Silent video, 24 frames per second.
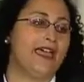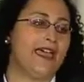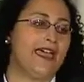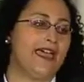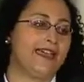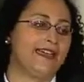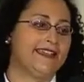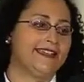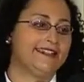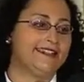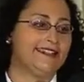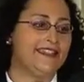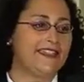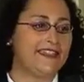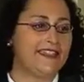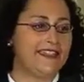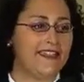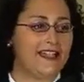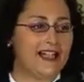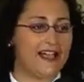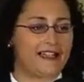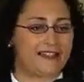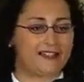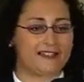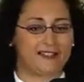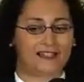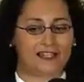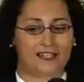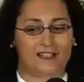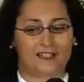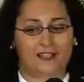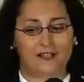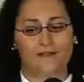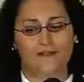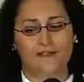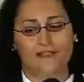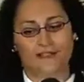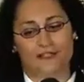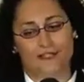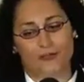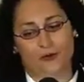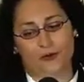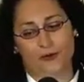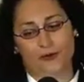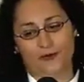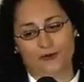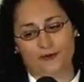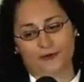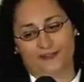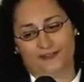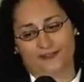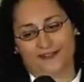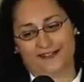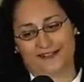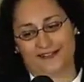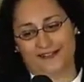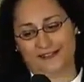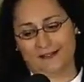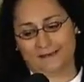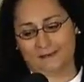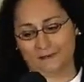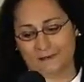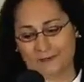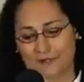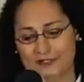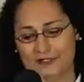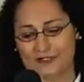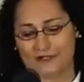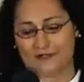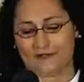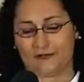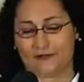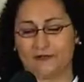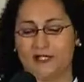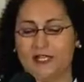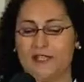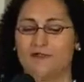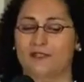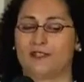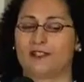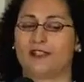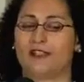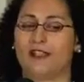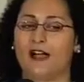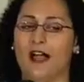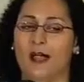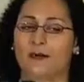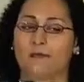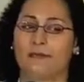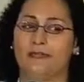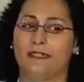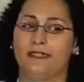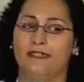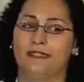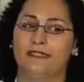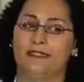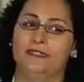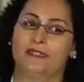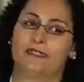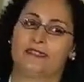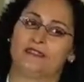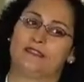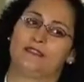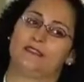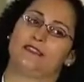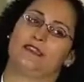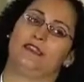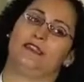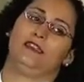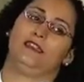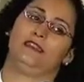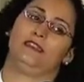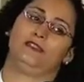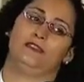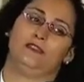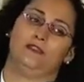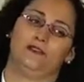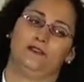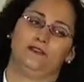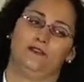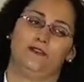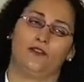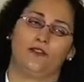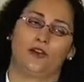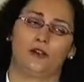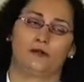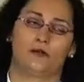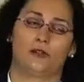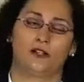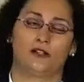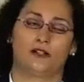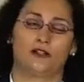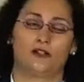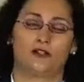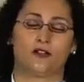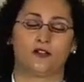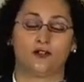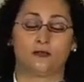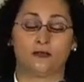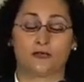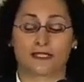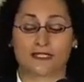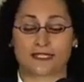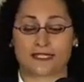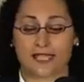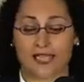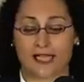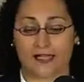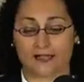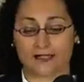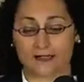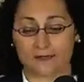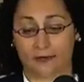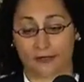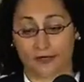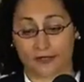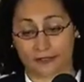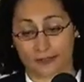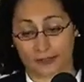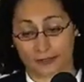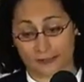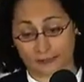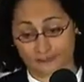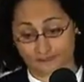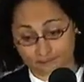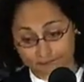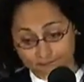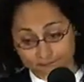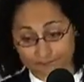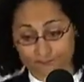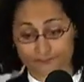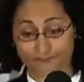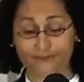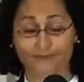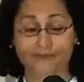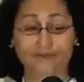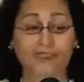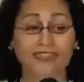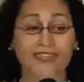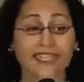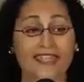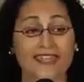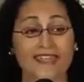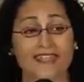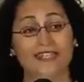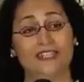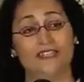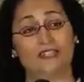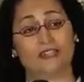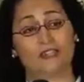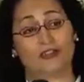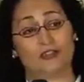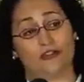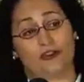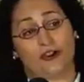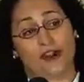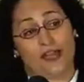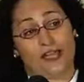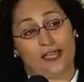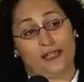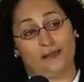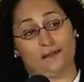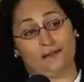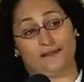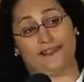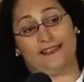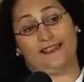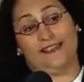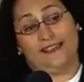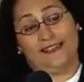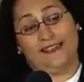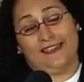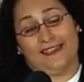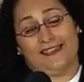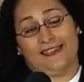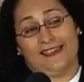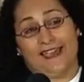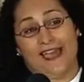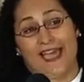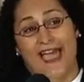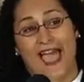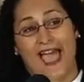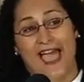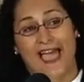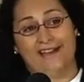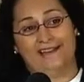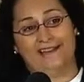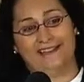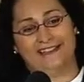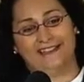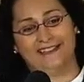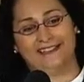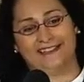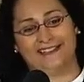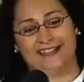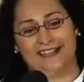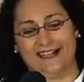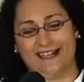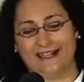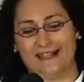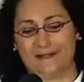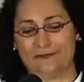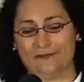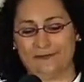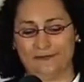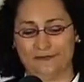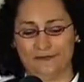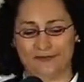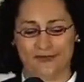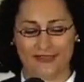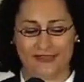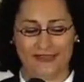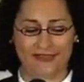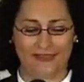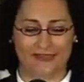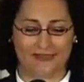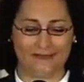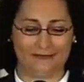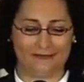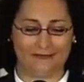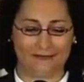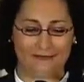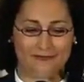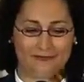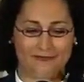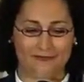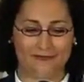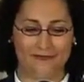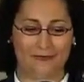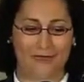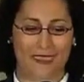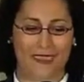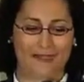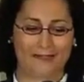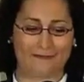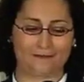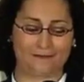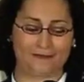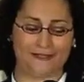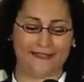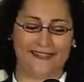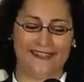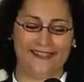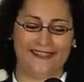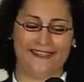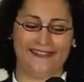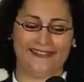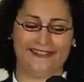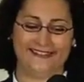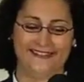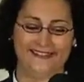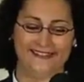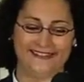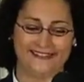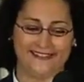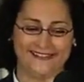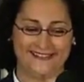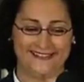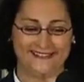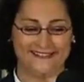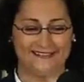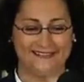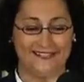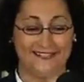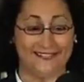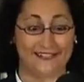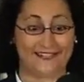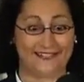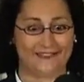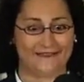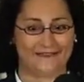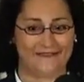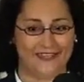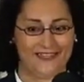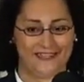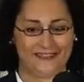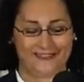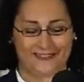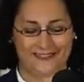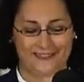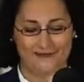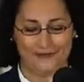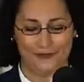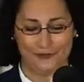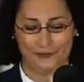And I love this quote, which is from David Clapp. He is a former Goldman Sachs partner, and he describes having pay-to-play in his face, if